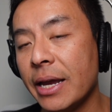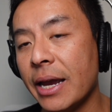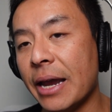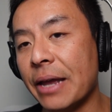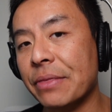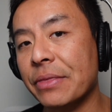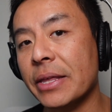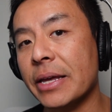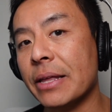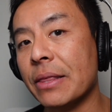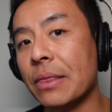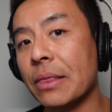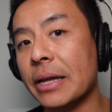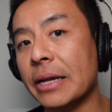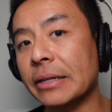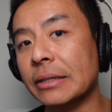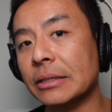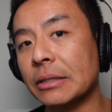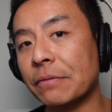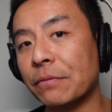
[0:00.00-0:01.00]
and then
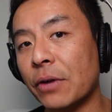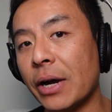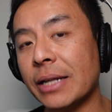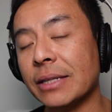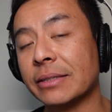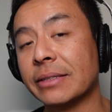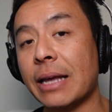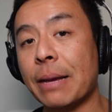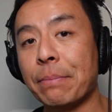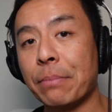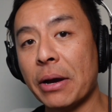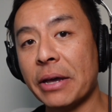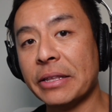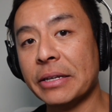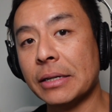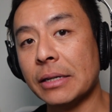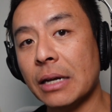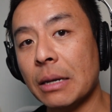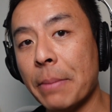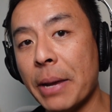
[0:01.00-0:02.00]
it divides that by
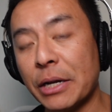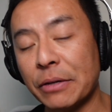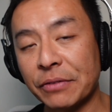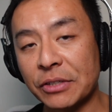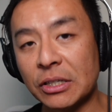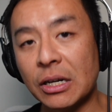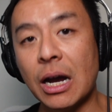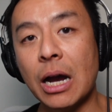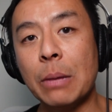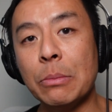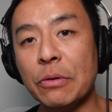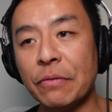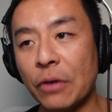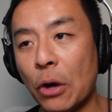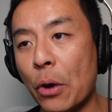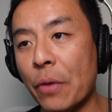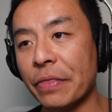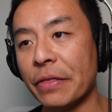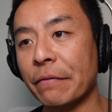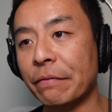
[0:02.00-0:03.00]
the amount of time you've
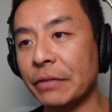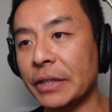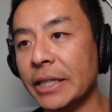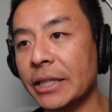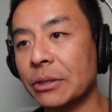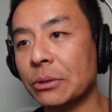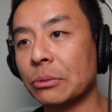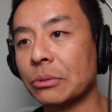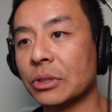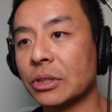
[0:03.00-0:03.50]
owned the vehicle.